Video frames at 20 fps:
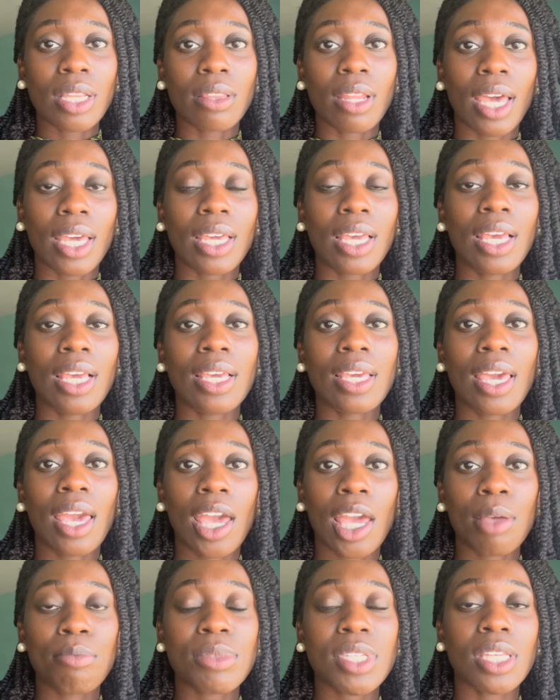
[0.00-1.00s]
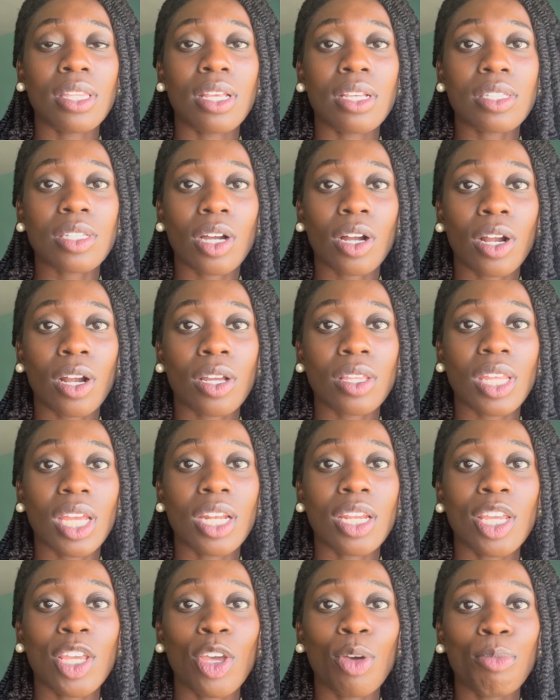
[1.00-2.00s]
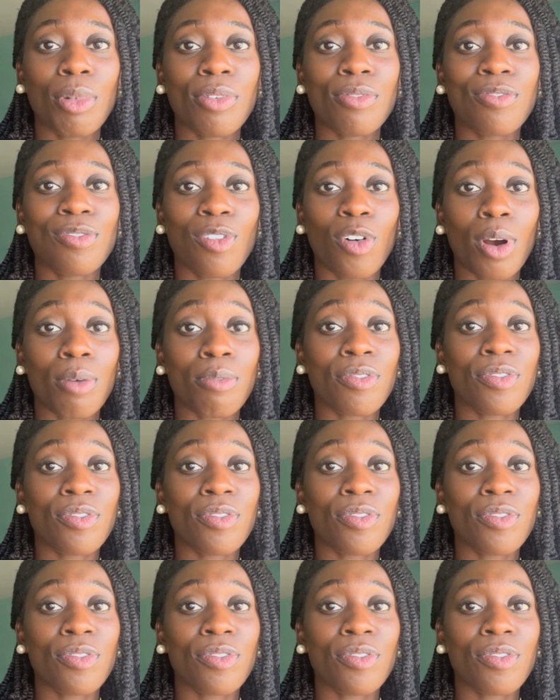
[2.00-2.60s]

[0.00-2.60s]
Like, he came to this earth in human form,